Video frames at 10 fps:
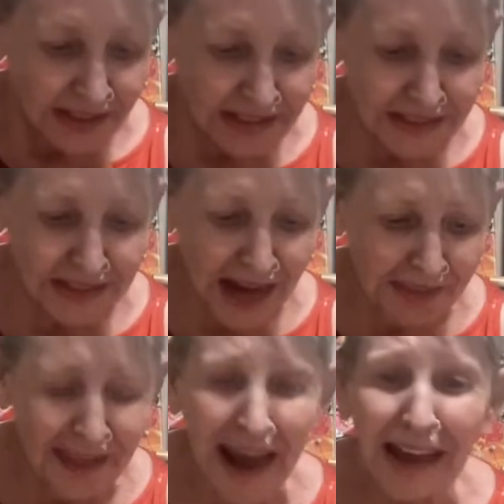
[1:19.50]
He's
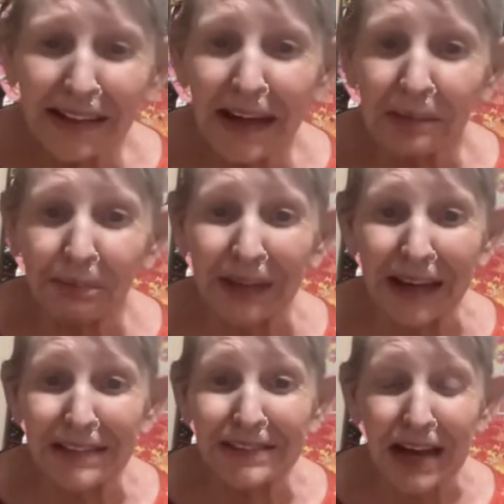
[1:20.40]
got that. And
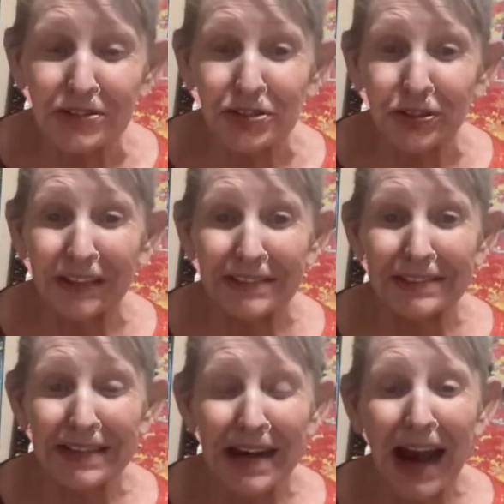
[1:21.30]
plus, as you can
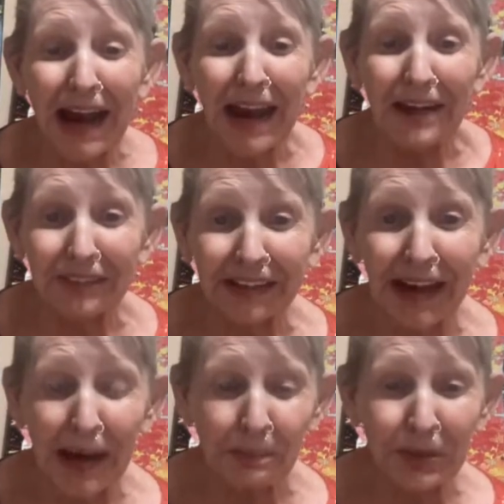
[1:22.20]
see, I have a
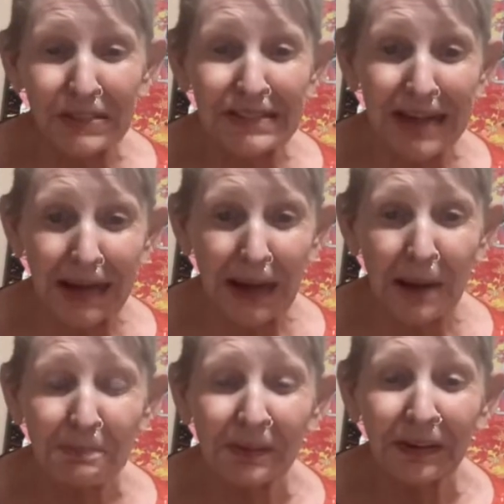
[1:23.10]
camera set
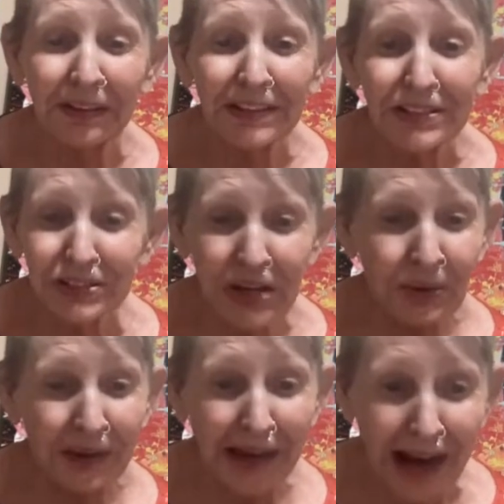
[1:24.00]
up
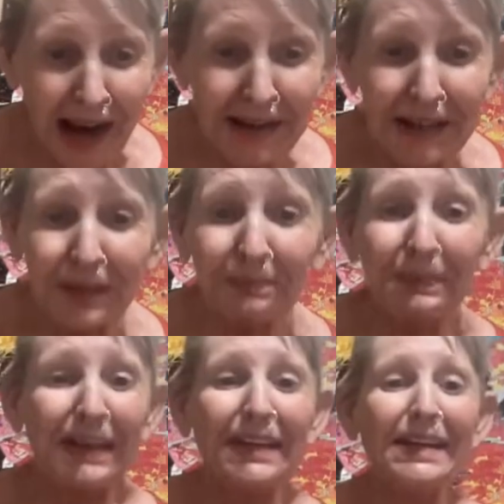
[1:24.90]
so that I can
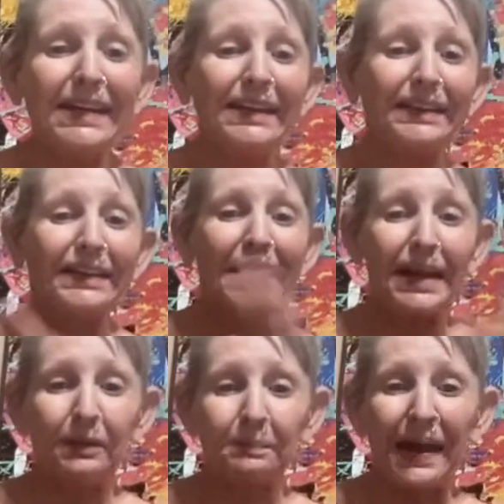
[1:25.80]
be in
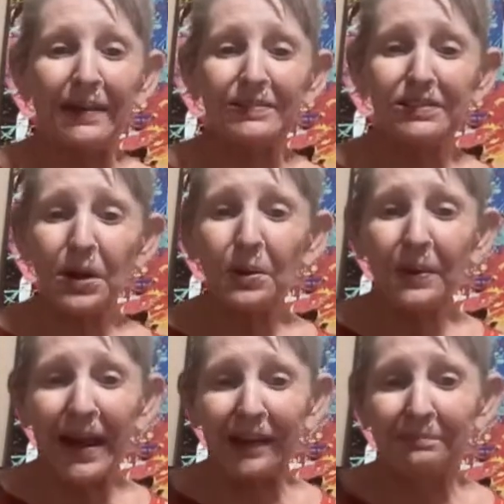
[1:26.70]
El
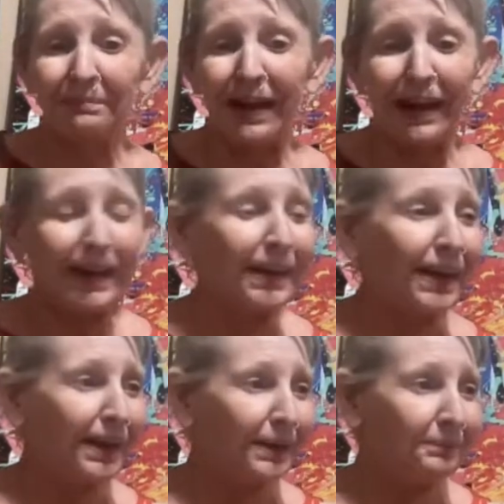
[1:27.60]
Paso at my
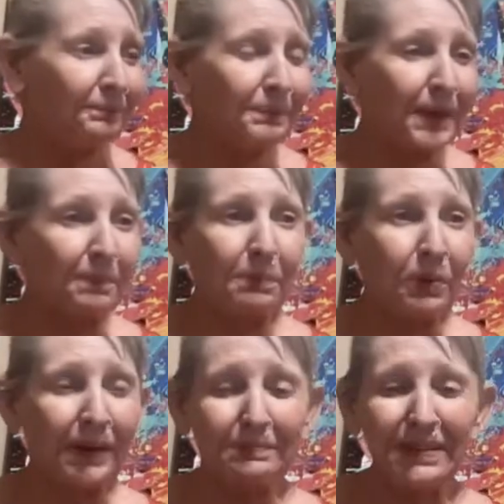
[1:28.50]
um,
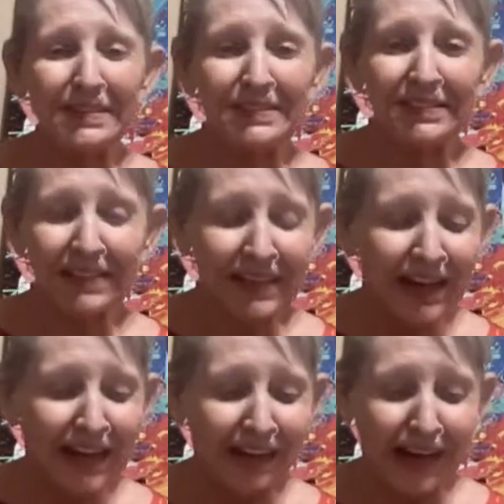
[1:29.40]
appointments
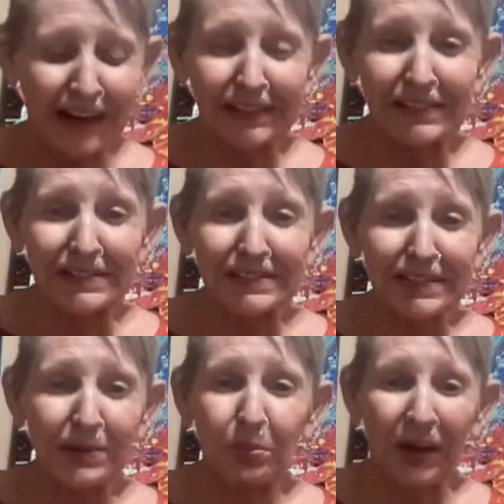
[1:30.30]
and I can
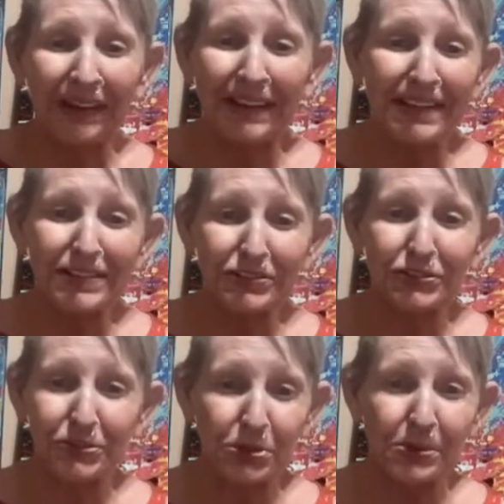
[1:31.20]
see what he
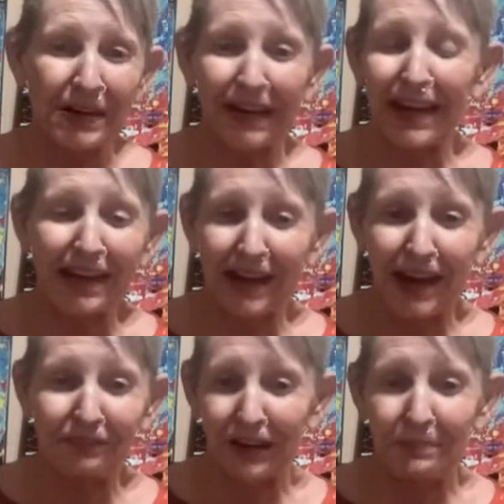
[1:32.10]
is doing at
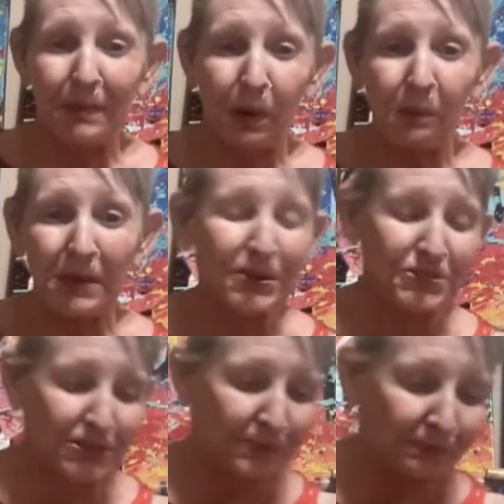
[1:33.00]
every moment.